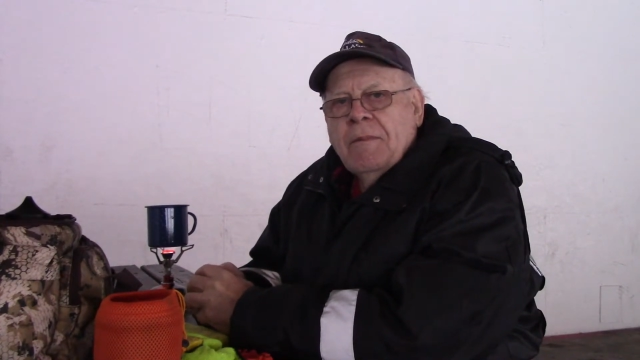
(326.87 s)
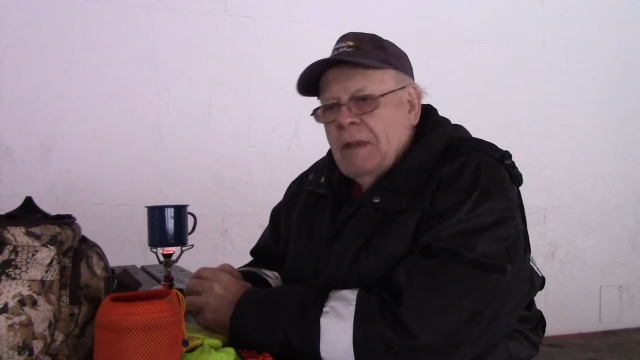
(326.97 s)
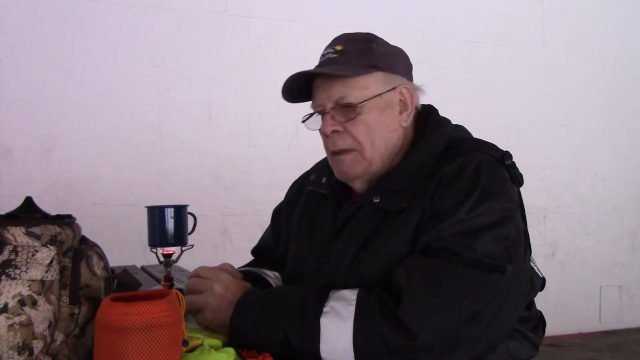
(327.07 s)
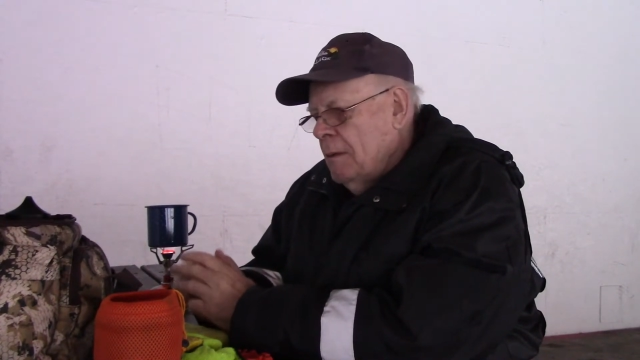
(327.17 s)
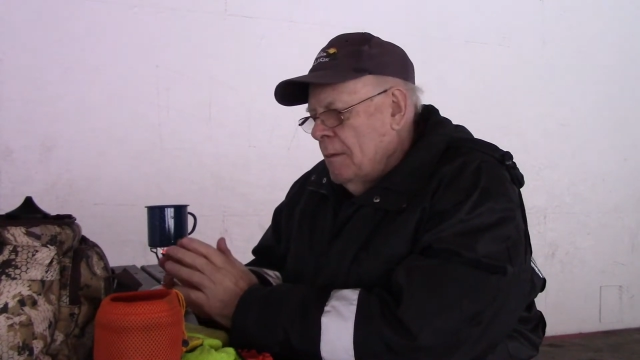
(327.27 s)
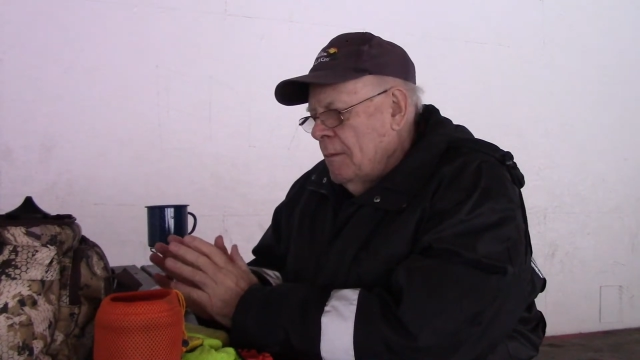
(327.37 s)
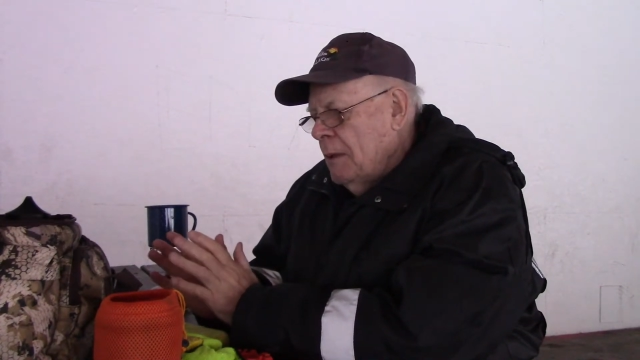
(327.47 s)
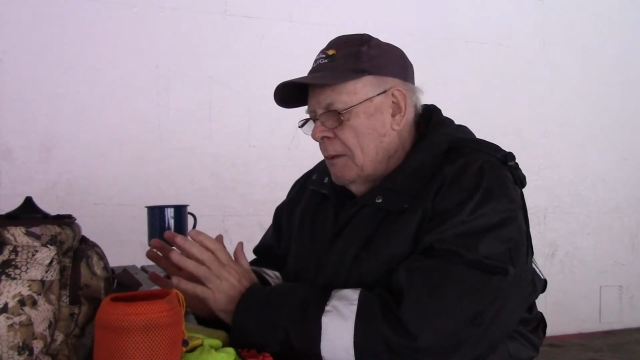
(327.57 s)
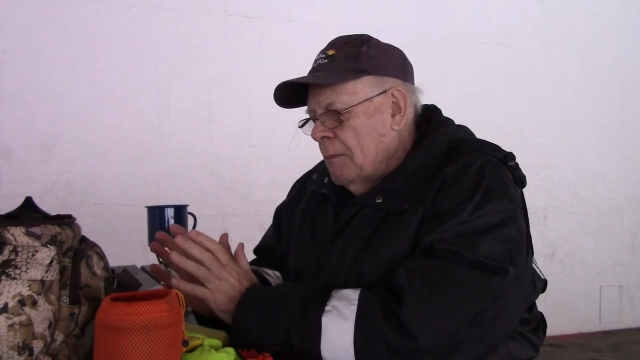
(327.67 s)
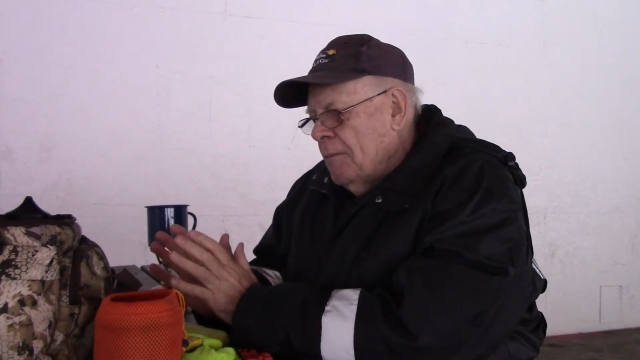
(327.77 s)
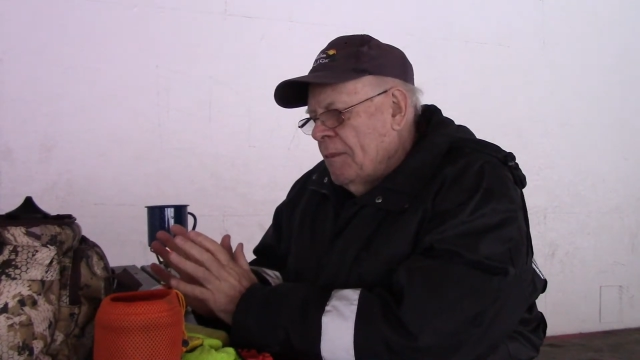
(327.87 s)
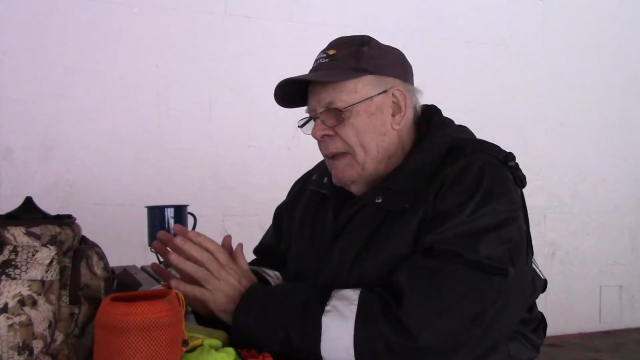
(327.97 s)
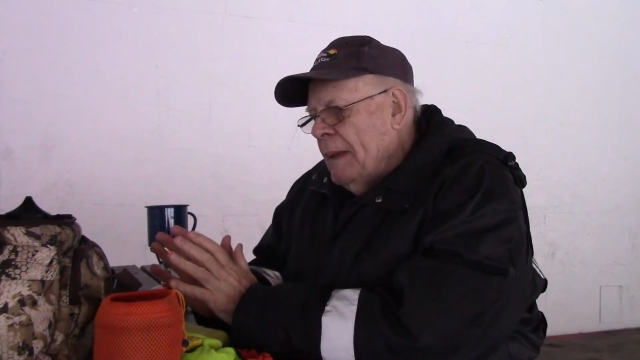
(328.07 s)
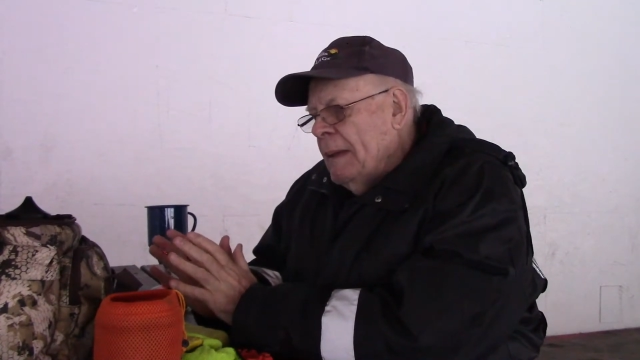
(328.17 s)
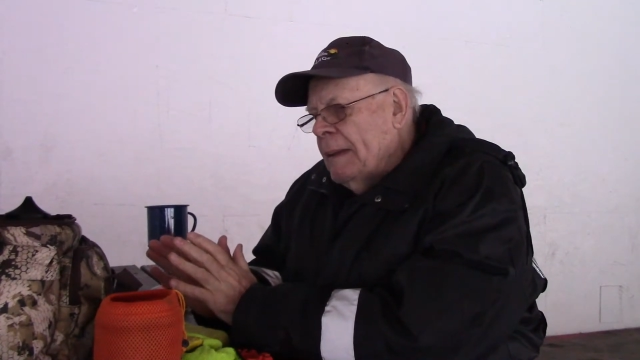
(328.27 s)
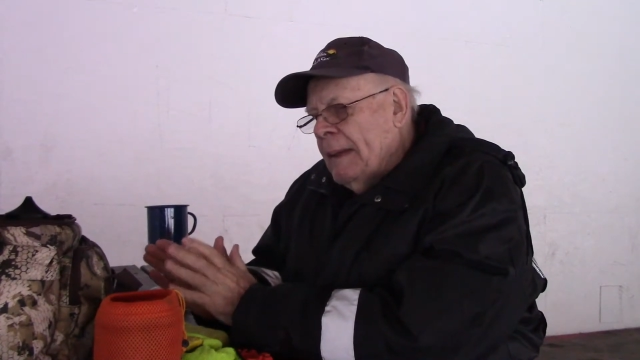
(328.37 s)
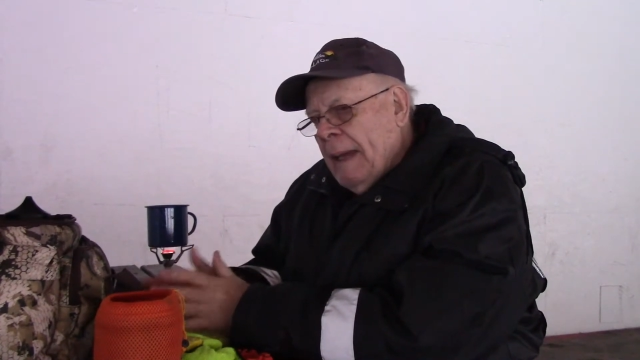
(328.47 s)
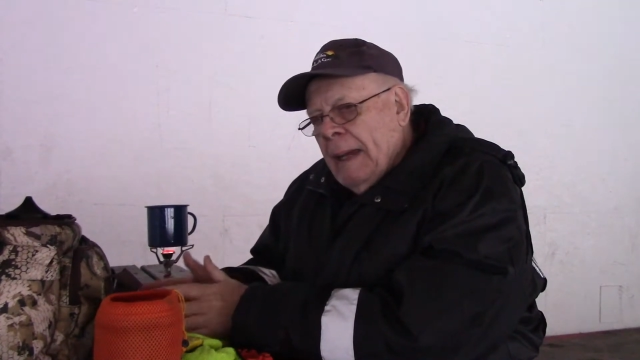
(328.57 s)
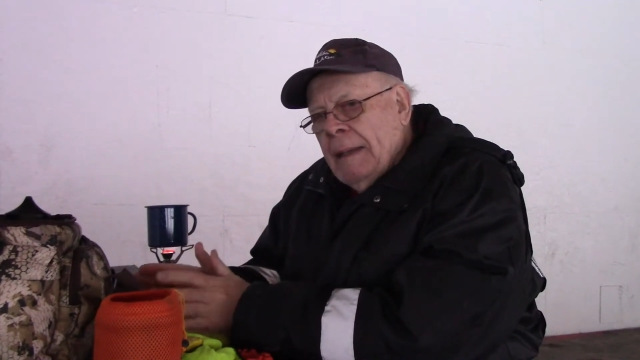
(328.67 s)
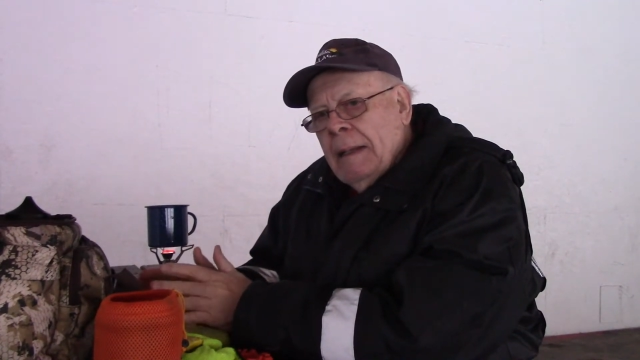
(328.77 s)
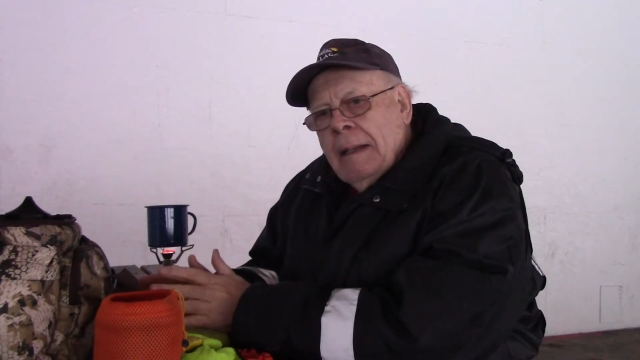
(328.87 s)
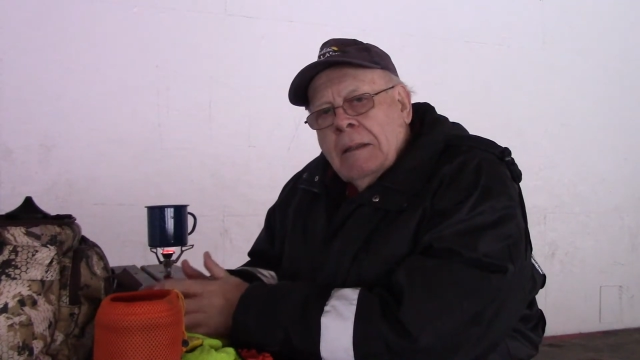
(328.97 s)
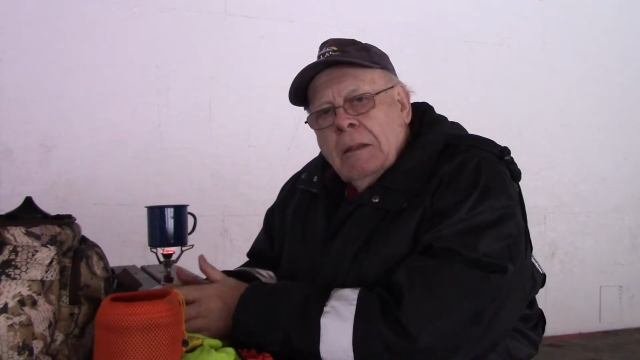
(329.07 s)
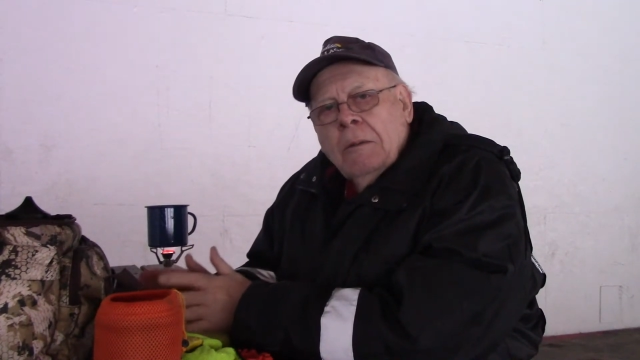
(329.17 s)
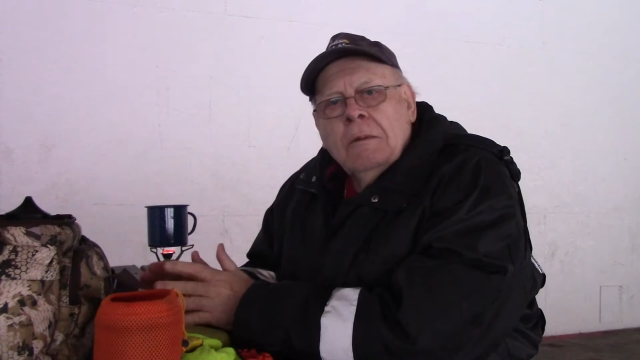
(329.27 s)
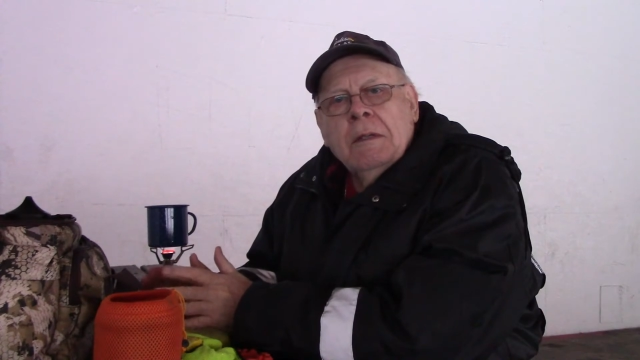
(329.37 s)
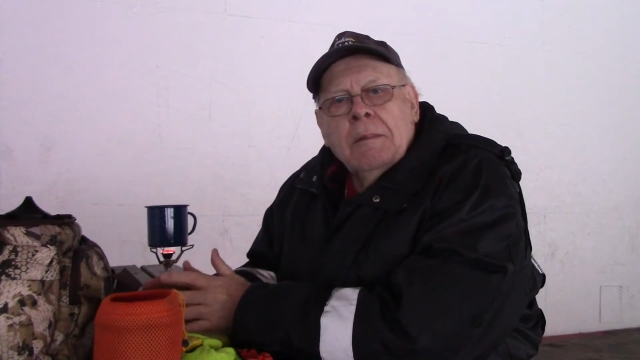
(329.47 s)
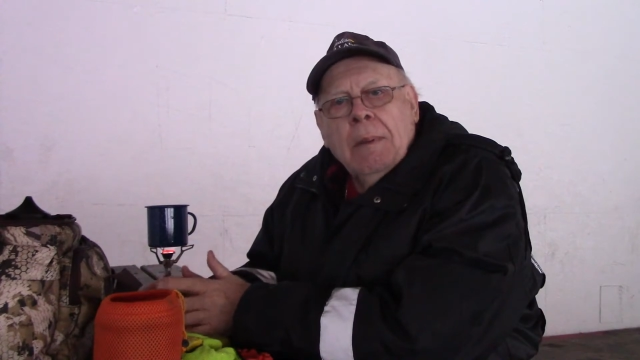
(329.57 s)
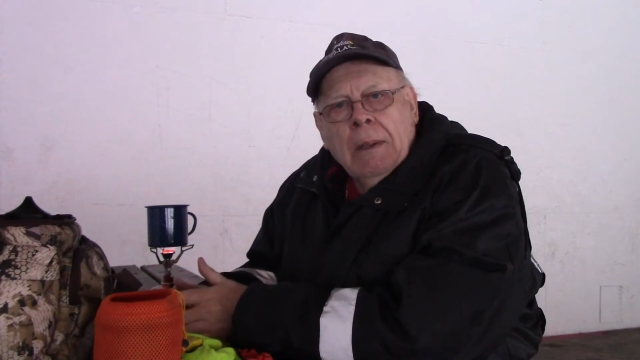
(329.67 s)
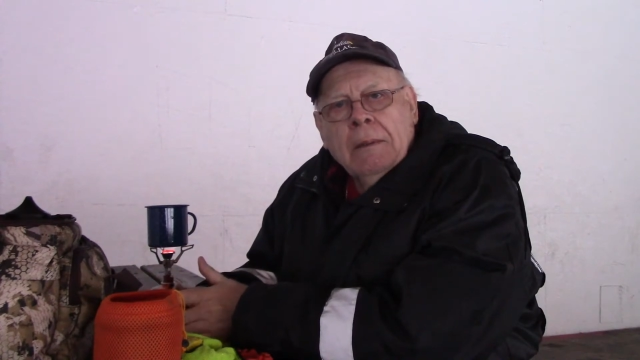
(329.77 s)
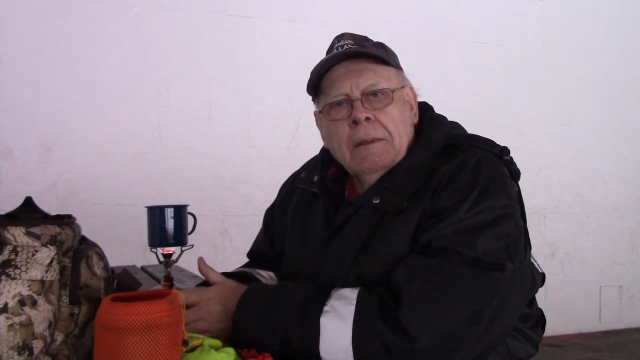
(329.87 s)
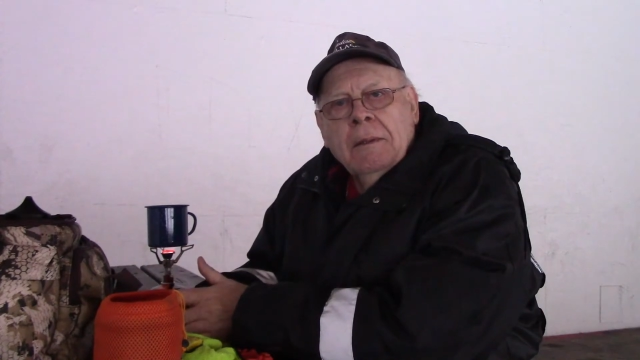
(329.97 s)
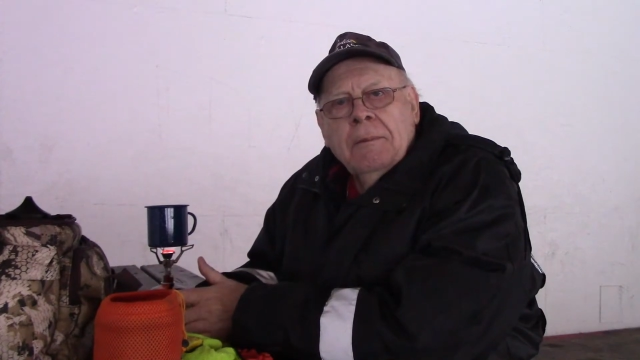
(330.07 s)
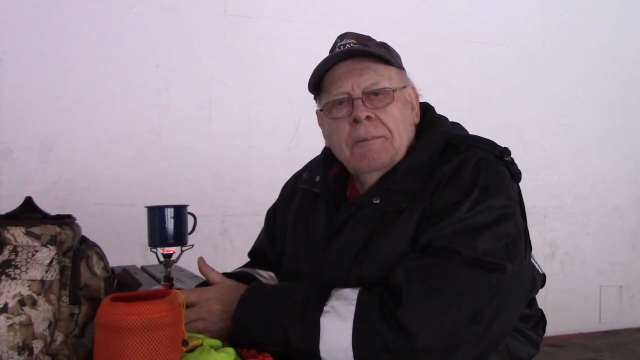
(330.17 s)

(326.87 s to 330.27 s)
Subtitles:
Said, you know, can I go to the park,